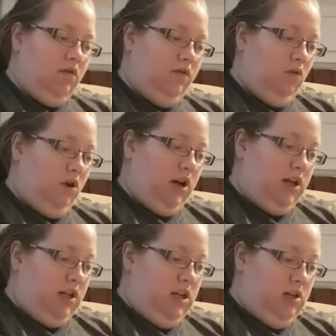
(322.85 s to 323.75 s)
For
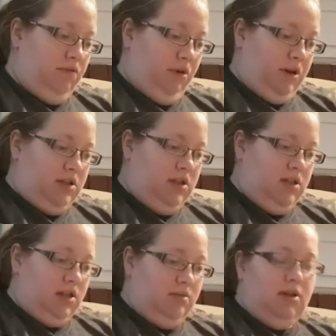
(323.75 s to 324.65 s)
an E, for
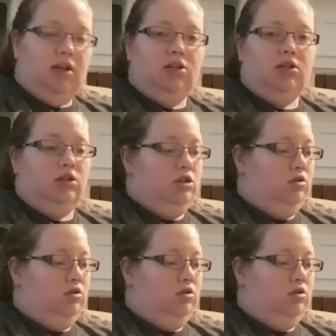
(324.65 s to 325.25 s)
Exceeds Expectations,